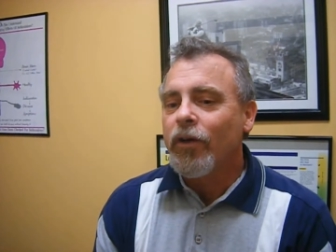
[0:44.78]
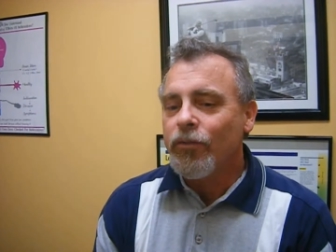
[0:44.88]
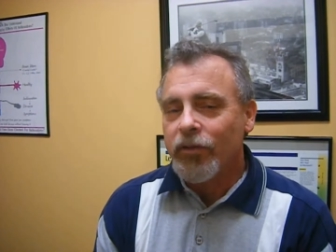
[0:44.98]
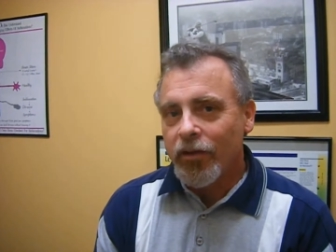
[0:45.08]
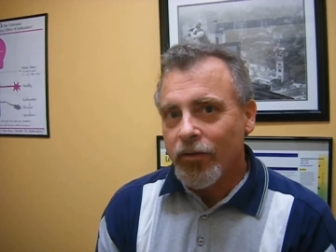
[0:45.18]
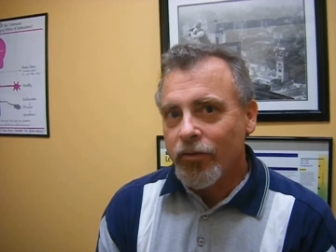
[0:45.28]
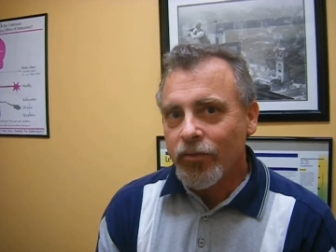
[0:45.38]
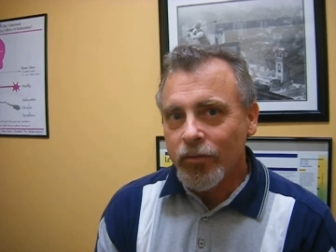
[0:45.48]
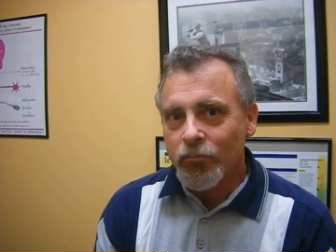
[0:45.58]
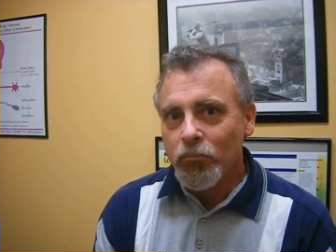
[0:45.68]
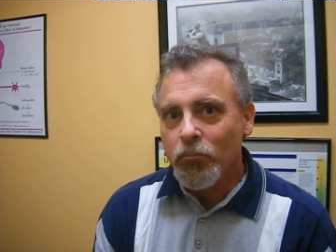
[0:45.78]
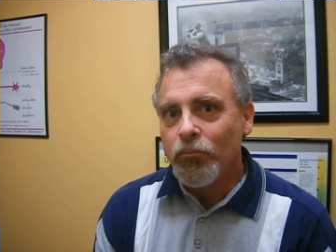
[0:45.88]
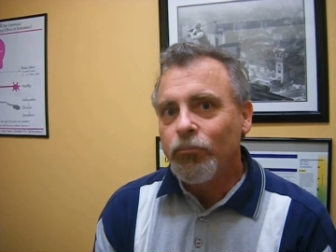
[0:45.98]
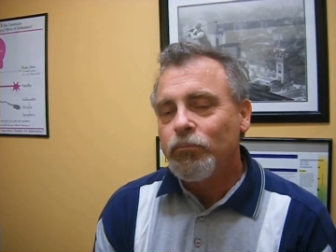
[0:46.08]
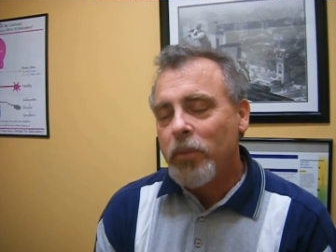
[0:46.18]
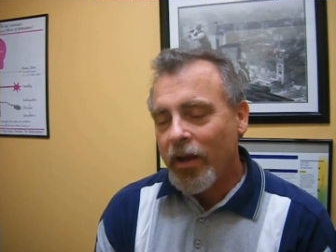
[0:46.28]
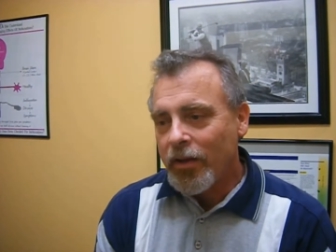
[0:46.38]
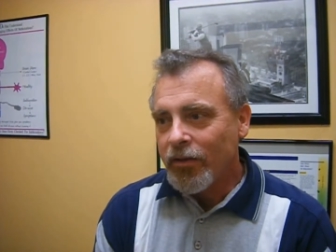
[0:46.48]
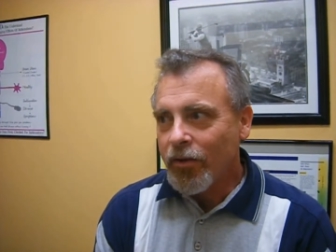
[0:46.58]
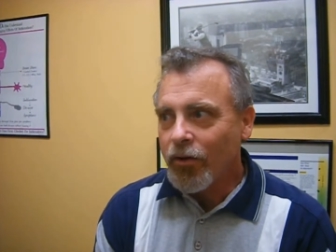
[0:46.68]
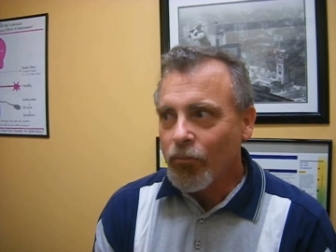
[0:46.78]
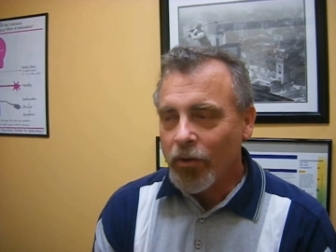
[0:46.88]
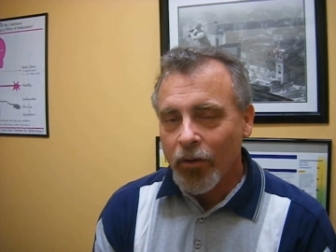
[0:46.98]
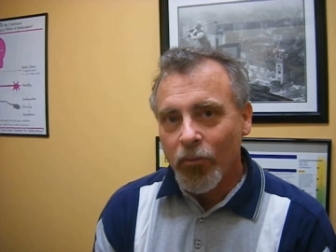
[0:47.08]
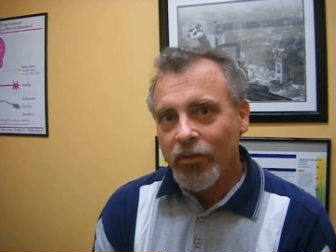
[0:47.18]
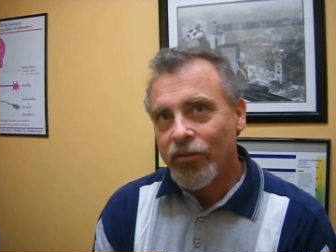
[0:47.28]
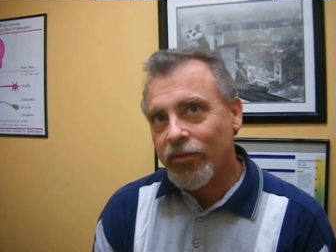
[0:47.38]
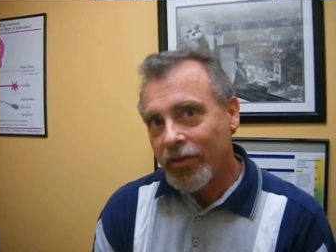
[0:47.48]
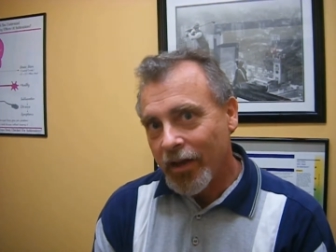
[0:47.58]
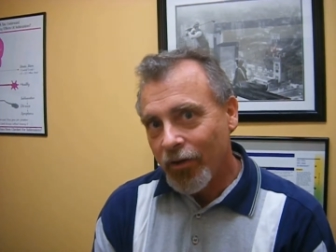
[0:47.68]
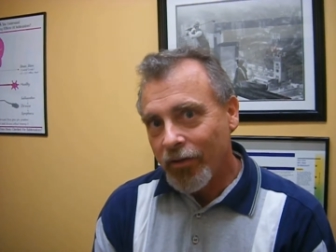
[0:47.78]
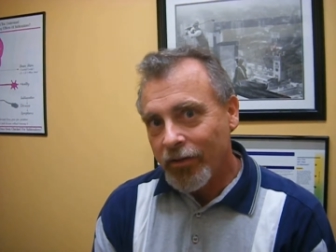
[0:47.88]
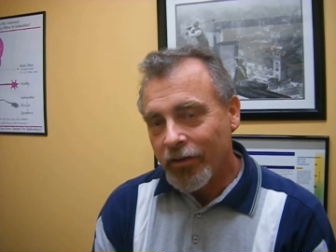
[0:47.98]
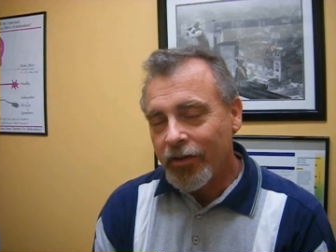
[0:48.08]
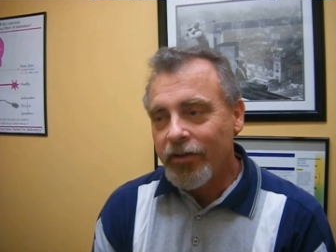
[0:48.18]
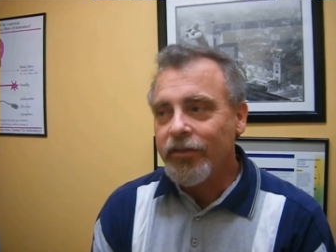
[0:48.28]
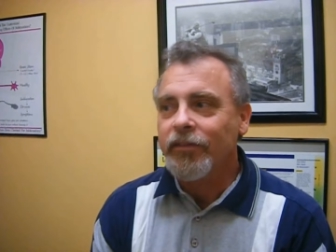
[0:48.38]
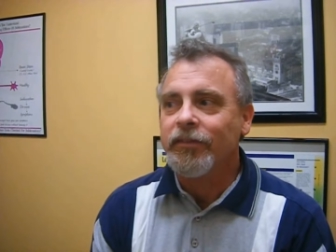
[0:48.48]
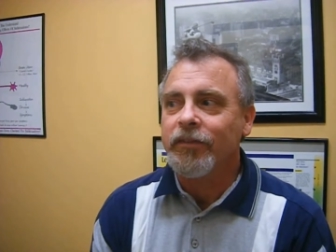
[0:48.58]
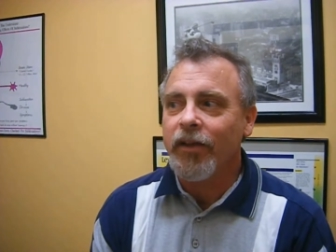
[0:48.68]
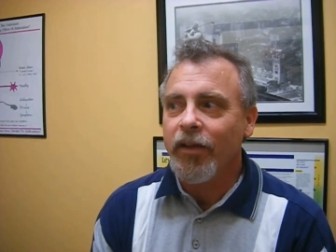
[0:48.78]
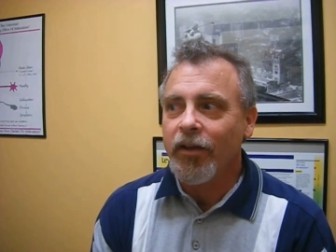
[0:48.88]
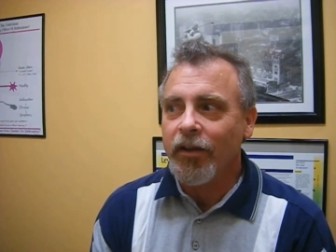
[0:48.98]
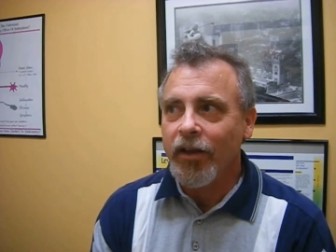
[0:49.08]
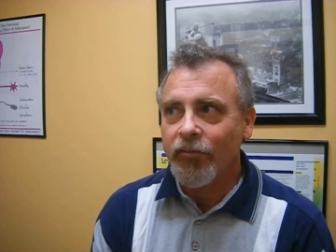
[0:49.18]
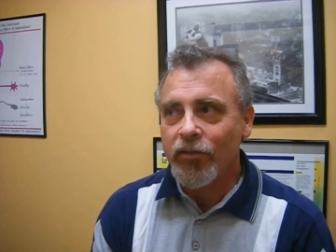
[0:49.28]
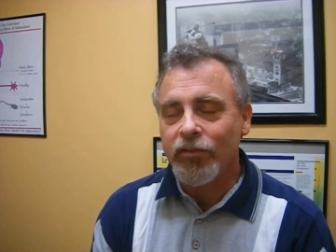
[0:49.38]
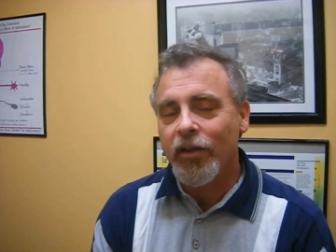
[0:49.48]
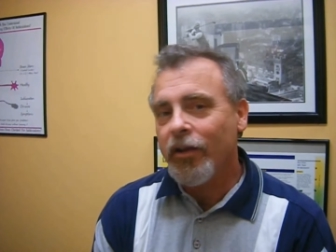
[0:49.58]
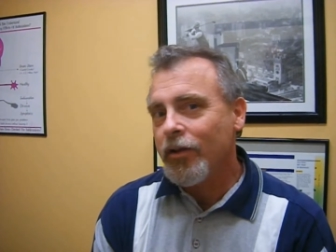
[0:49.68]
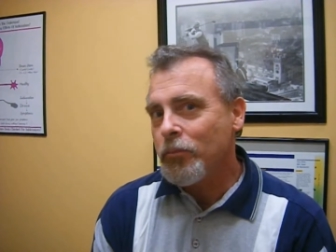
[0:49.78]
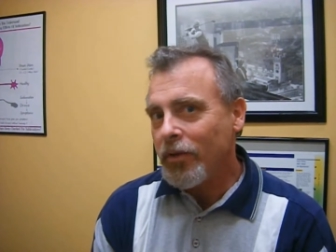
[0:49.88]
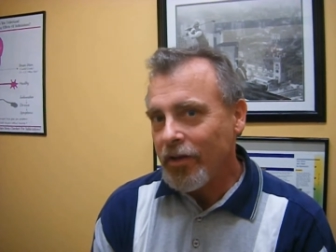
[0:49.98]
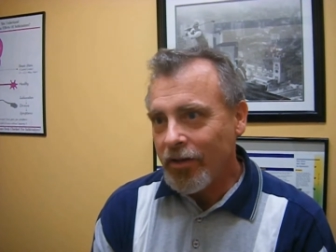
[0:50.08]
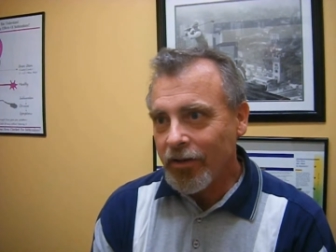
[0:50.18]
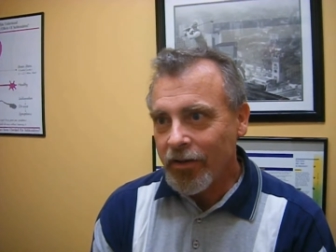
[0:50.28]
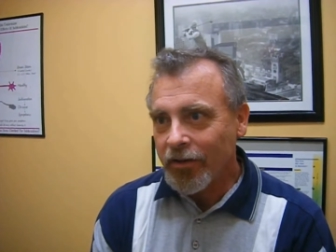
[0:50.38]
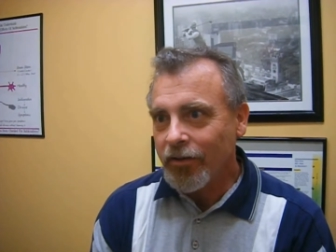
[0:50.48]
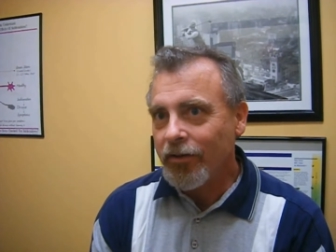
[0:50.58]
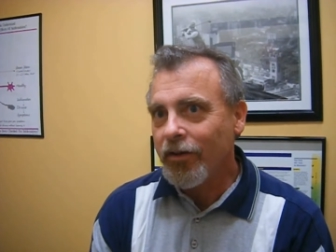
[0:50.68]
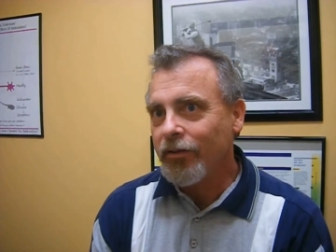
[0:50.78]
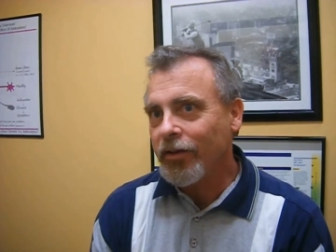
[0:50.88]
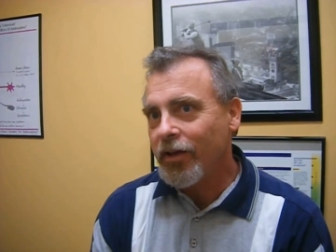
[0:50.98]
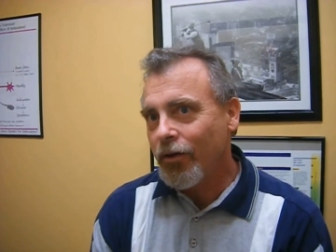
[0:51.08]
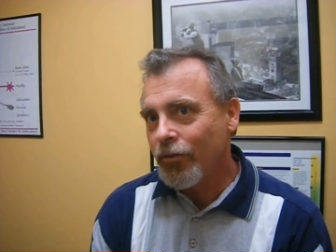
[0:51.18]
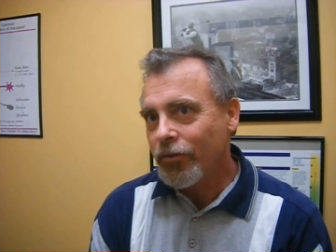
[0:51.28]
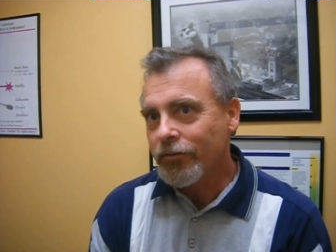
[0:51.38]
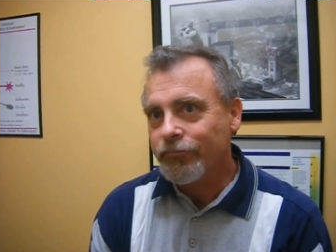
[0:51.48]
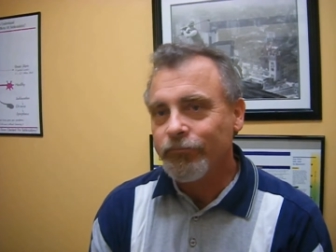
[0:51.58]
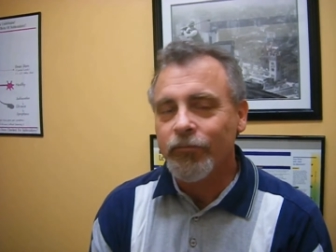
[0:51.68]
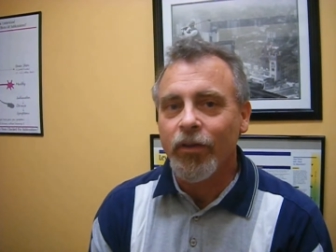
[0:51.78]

So I was getting some pain there where I went to sit down at night, and I'd have to stand up and eat again at the counter.